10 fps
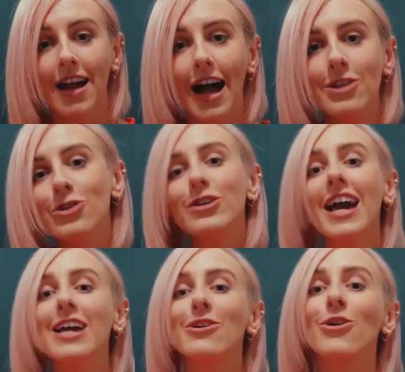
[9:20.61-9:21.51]
and you
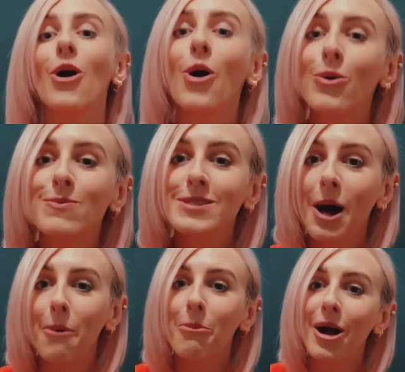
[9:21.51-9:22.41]
get your hopes
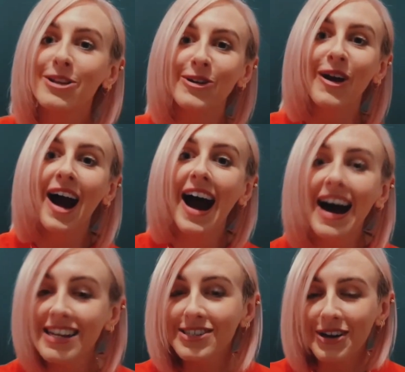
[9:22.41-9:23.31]
up and your
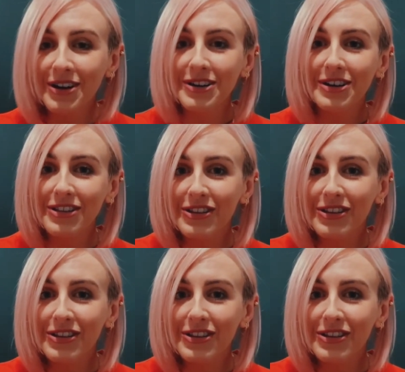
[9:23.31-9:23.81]
hand out